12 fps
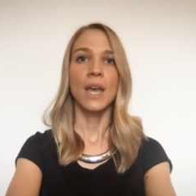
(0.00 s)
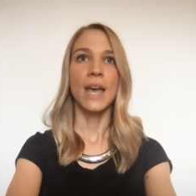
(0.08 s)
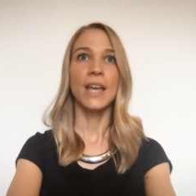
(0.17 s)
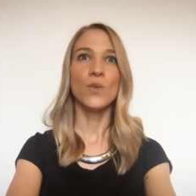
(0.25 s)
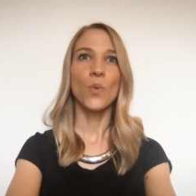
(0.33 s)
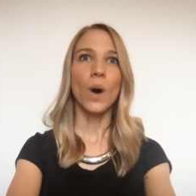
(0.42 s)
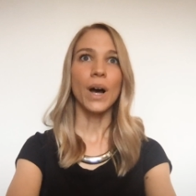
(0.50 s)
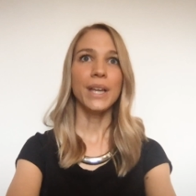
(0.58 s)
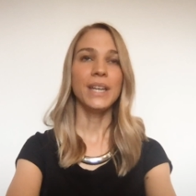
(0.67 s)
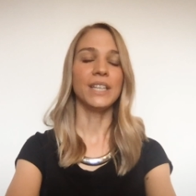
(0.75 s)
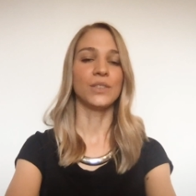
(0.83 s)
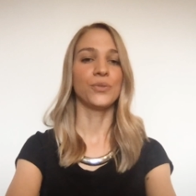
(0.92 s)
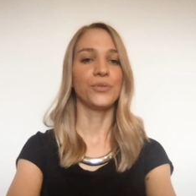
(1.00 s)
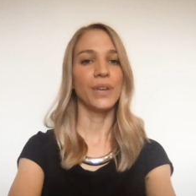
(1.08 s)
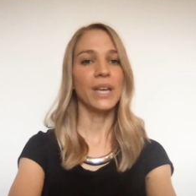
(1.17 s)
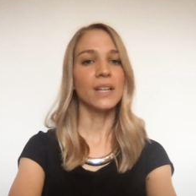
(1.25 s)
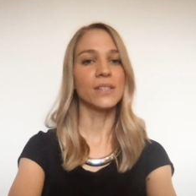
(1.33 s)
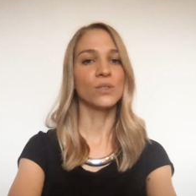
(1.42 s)
and why it
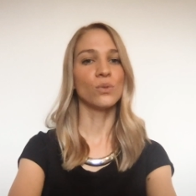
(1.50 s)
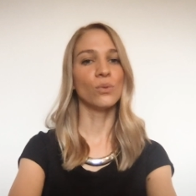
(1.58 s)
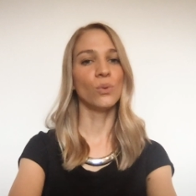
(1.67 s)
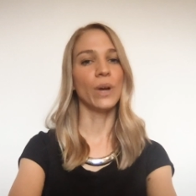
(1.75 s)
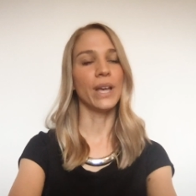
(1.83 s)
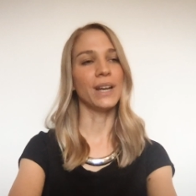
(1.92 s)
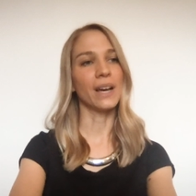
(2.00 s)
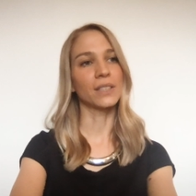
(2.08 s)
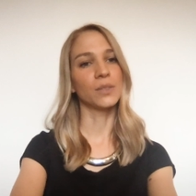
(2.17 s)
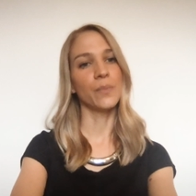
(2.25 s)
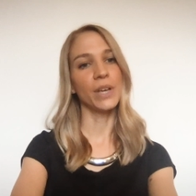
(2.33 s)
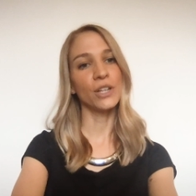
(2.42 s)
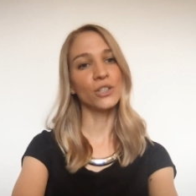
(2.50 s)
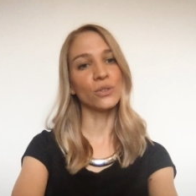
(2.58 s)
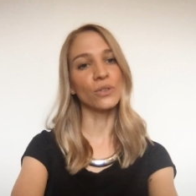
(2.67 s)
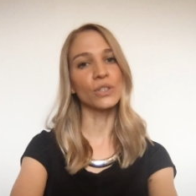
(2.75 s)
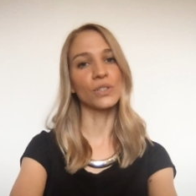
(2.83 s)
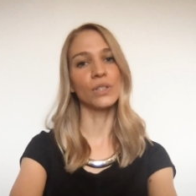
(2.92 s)
fails to enact
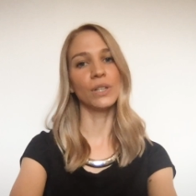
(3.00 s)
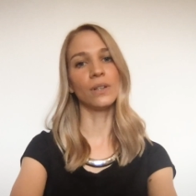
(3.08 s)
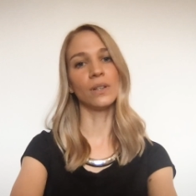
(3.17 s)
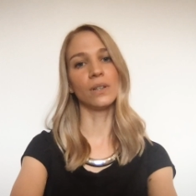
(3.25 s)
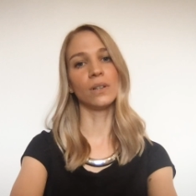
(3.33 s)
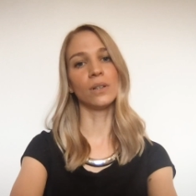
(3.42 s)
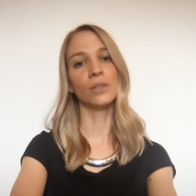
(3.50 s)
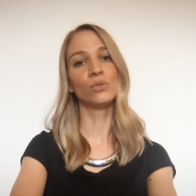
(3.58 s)
measures uh,